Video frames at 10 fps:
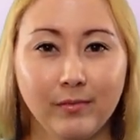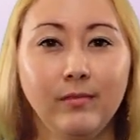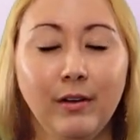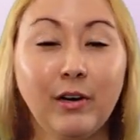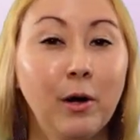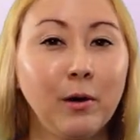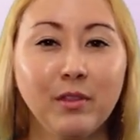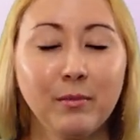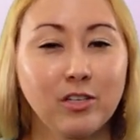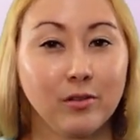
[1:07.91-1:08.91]
If you're going with
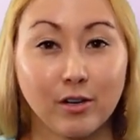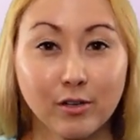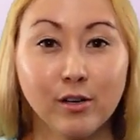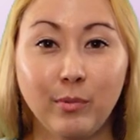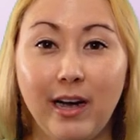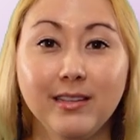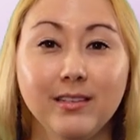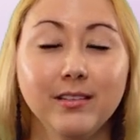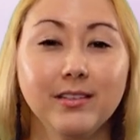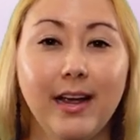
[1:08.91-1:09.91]
a much larger group, I'd
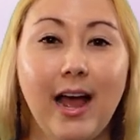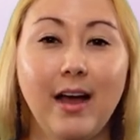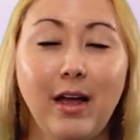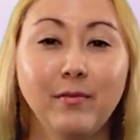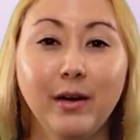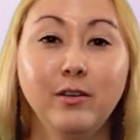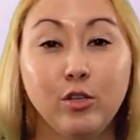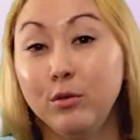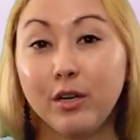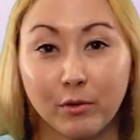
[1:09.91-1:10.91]
still say have every
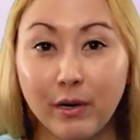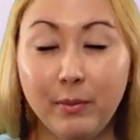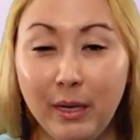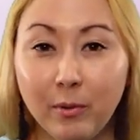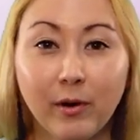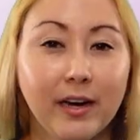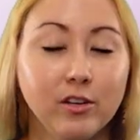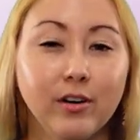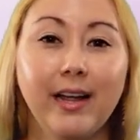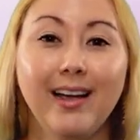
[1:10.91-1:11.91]
two to three people get a
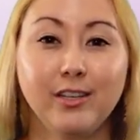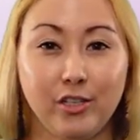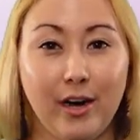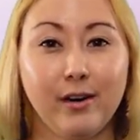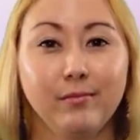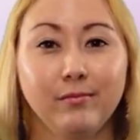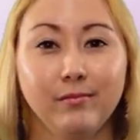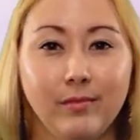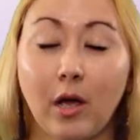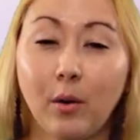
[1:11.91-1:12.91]
drink and share.
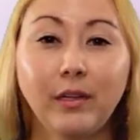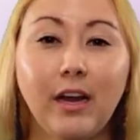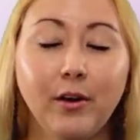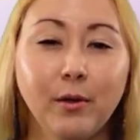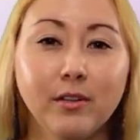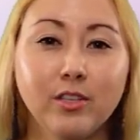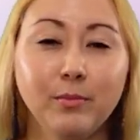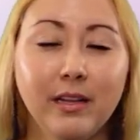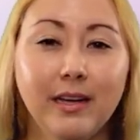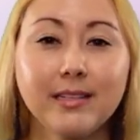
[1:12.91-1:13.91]
Not only are you
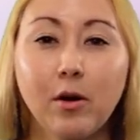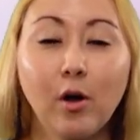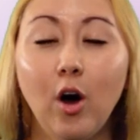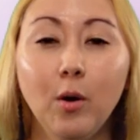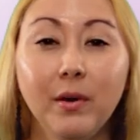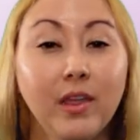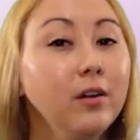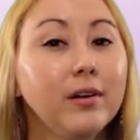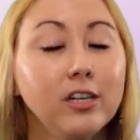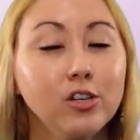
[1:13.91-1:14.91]
consuming less alcohol, but then
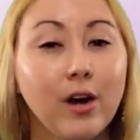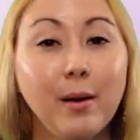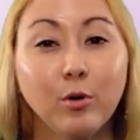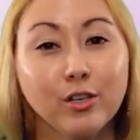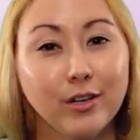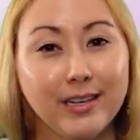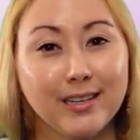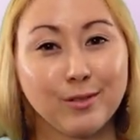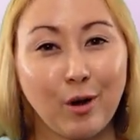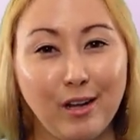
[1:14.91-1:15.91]
you'll get to try more drinks
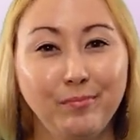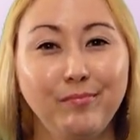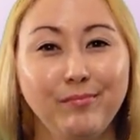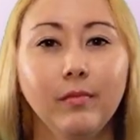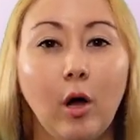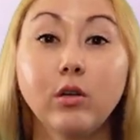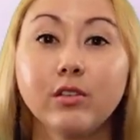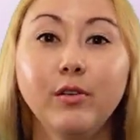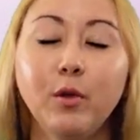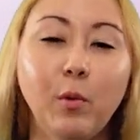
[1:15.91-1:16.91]
as well.
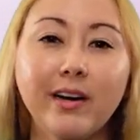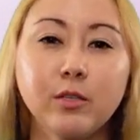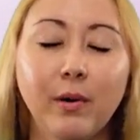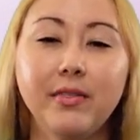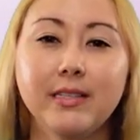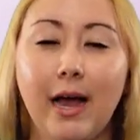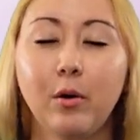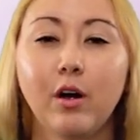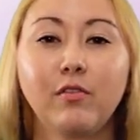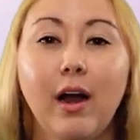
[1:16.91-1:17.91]
Also, you want to spread this
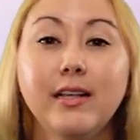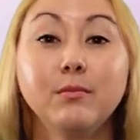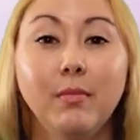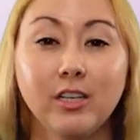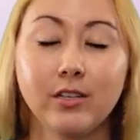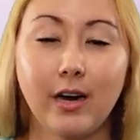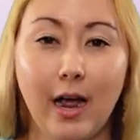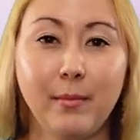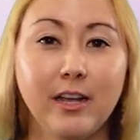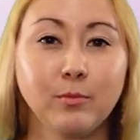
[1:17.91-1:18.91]
out over as much
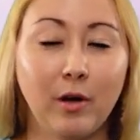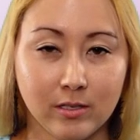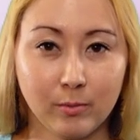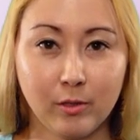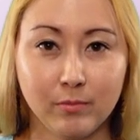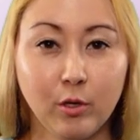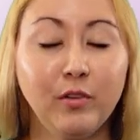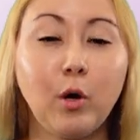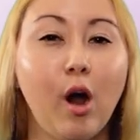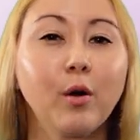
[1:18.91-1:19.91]
time as possible. So if
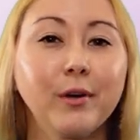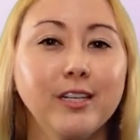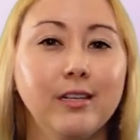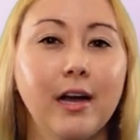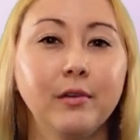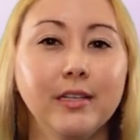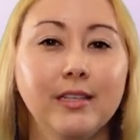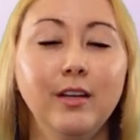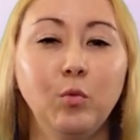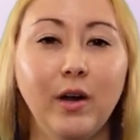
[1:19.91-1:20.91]
you are going to tackle this
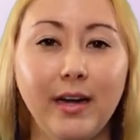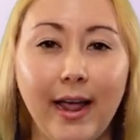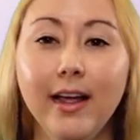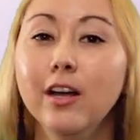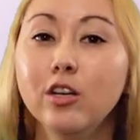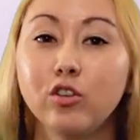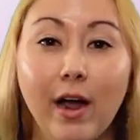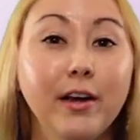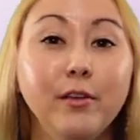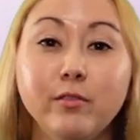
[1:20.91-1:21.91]
in one day,
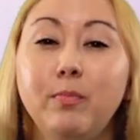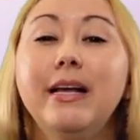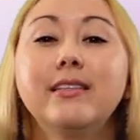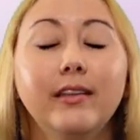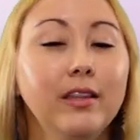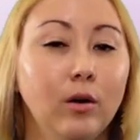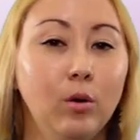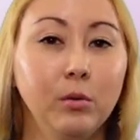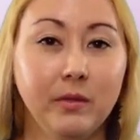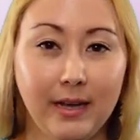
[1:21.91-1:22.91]
try to use basically the
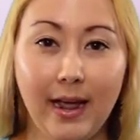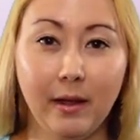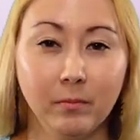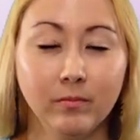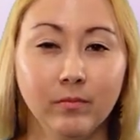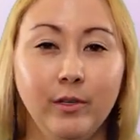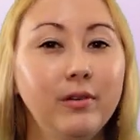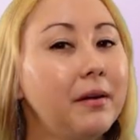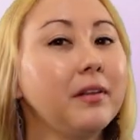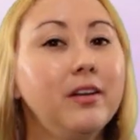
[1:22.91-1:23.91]
whole day. You
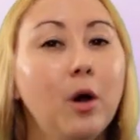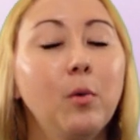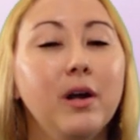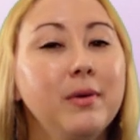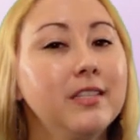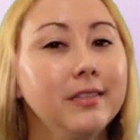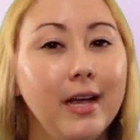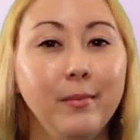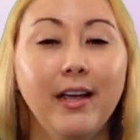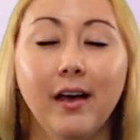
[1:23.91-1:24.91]
definitely don't want to be
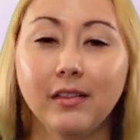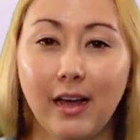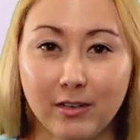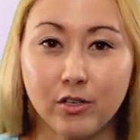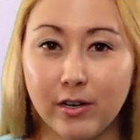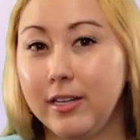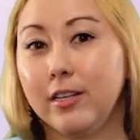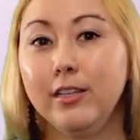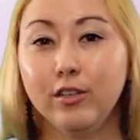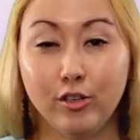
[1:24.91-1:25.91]
slamming 11 drinks
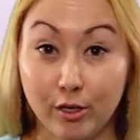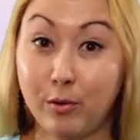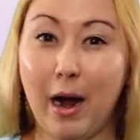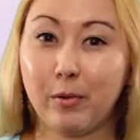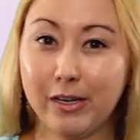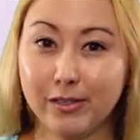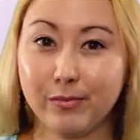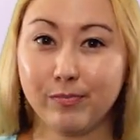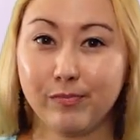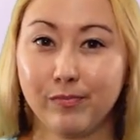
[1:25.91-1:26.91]
in two
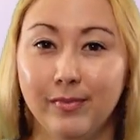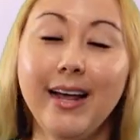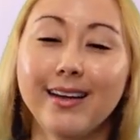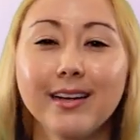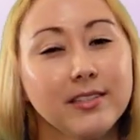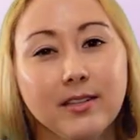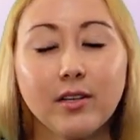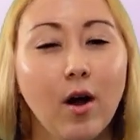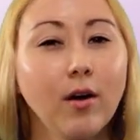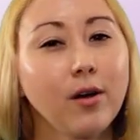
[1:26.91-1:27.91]
hours. And since
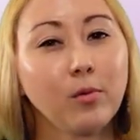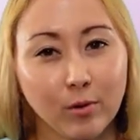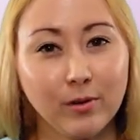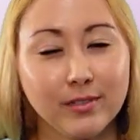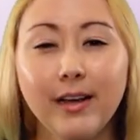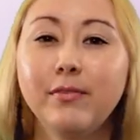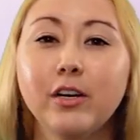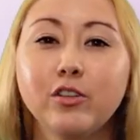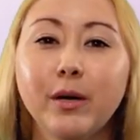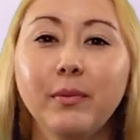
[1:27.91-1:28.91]
there are no rules, if
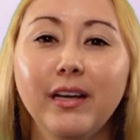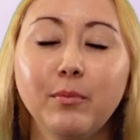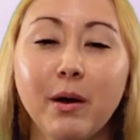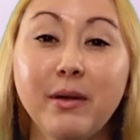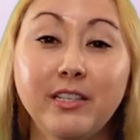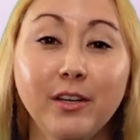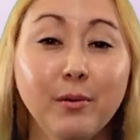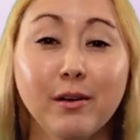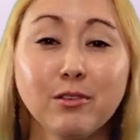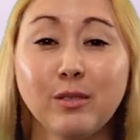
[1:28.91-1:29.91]
your trip length permits it, you
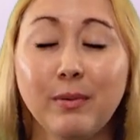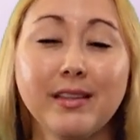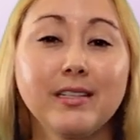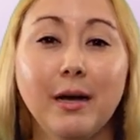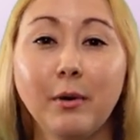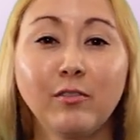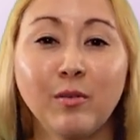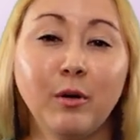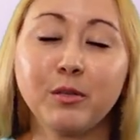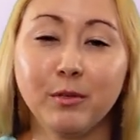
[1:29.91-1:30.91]
can also split this up over
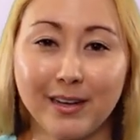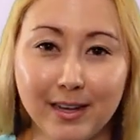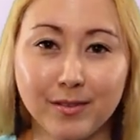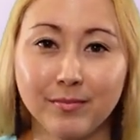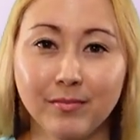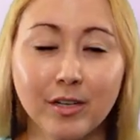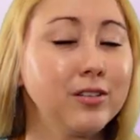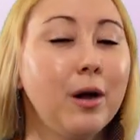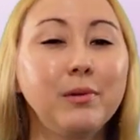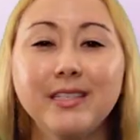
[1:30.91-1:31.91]
multiple days. There's
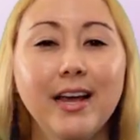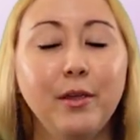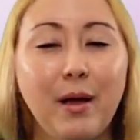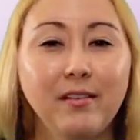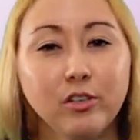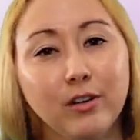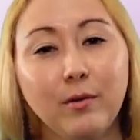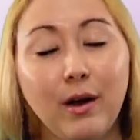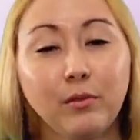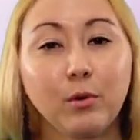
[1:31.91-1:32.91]
no one saying you have to drink
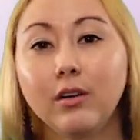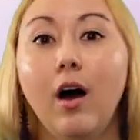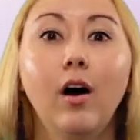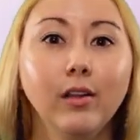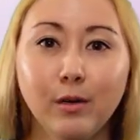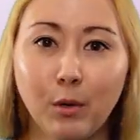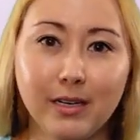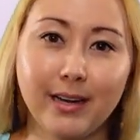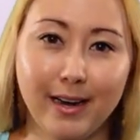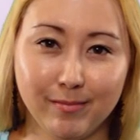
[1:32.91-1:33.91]
around the world all in
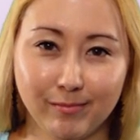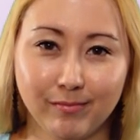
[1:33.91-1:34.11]
one day.